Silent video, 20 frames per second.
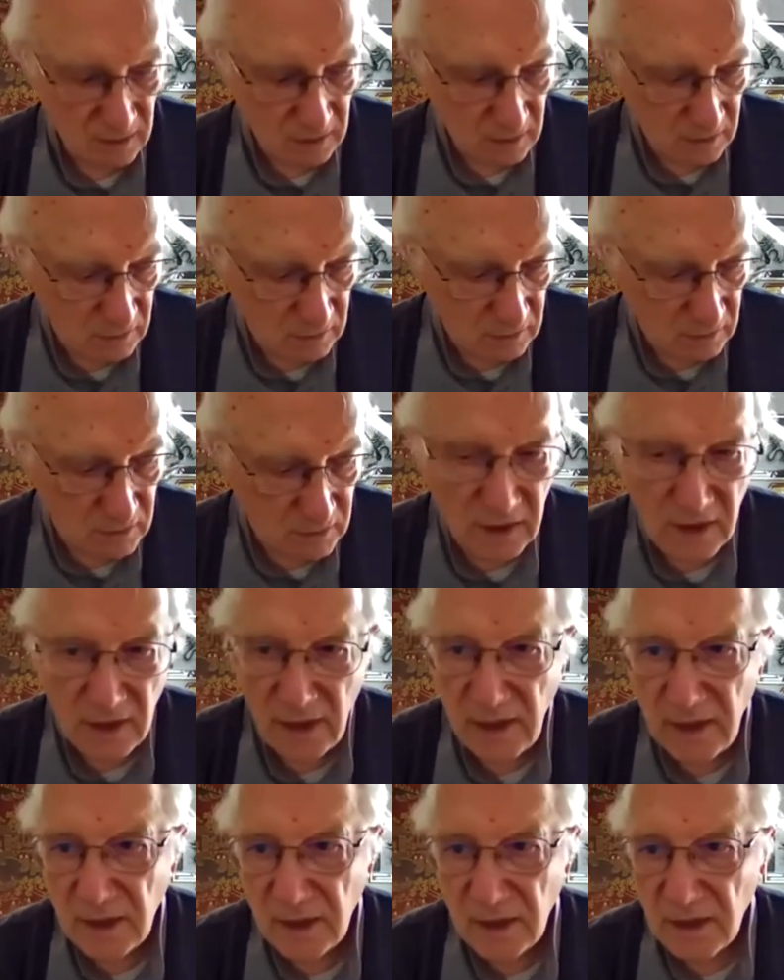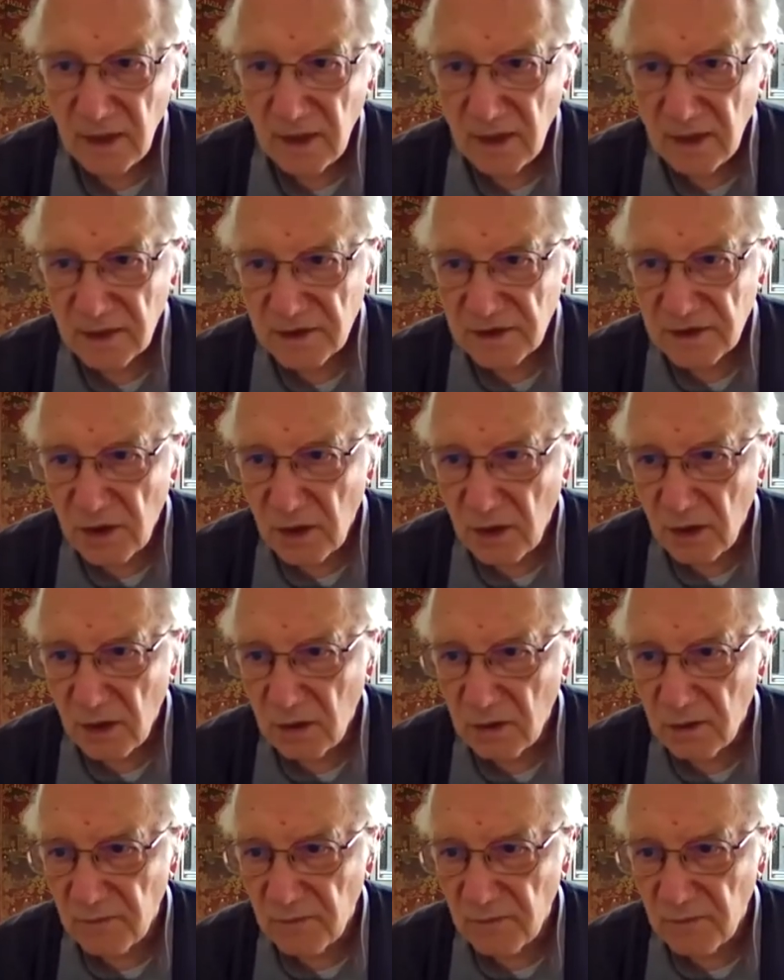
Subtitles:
Okay, so